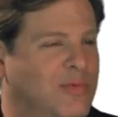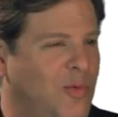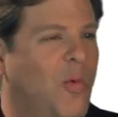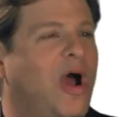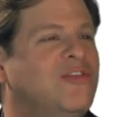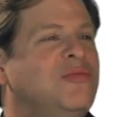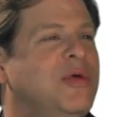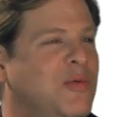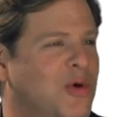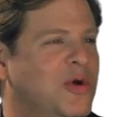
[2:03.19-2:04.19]
Watch
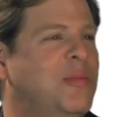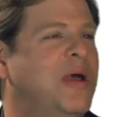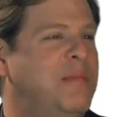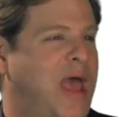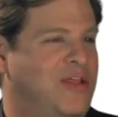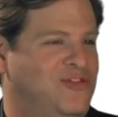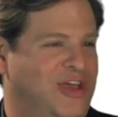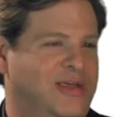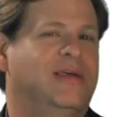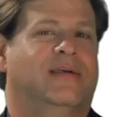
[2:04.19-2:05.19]
me work my
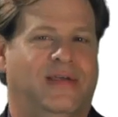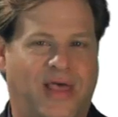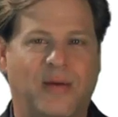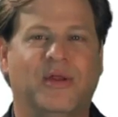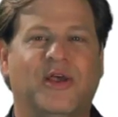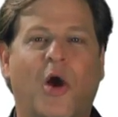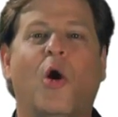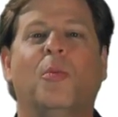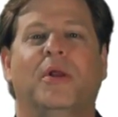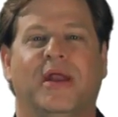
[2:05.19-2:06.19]
magic. I'm going to go
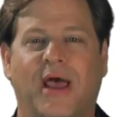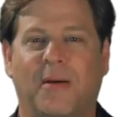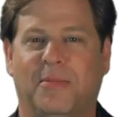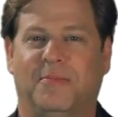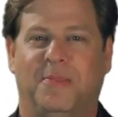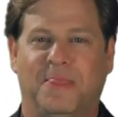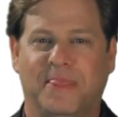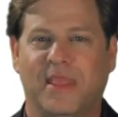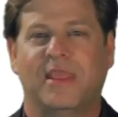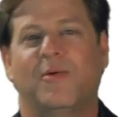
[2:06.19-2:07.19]
open it up.
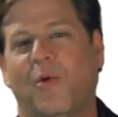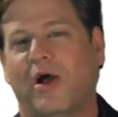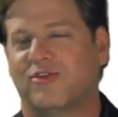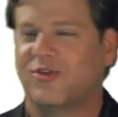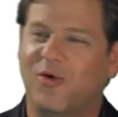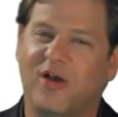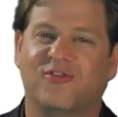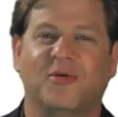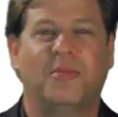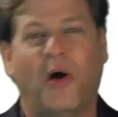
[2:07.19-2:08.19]
He walks
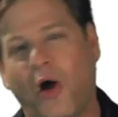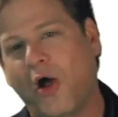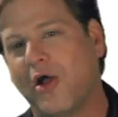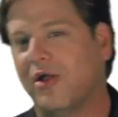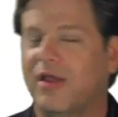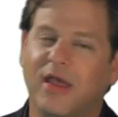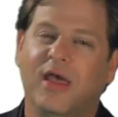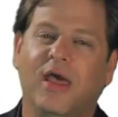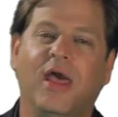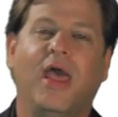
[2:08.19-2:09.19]
across the bar,
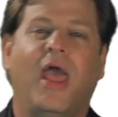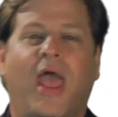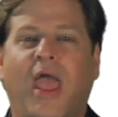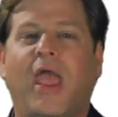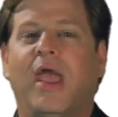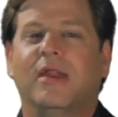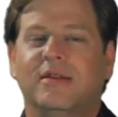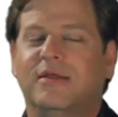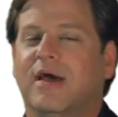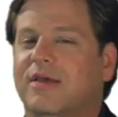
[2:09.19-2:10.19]

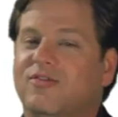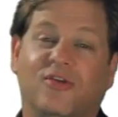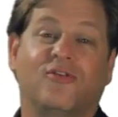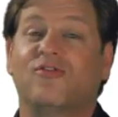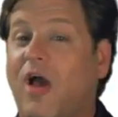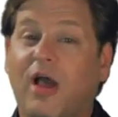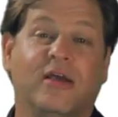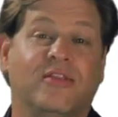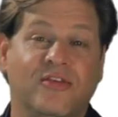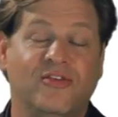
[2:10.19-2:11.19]
and he starts
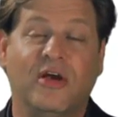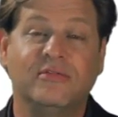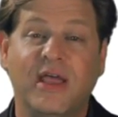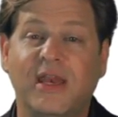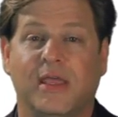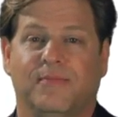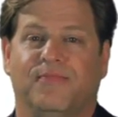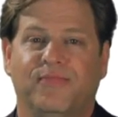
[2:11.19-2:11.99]
talking to this young lady.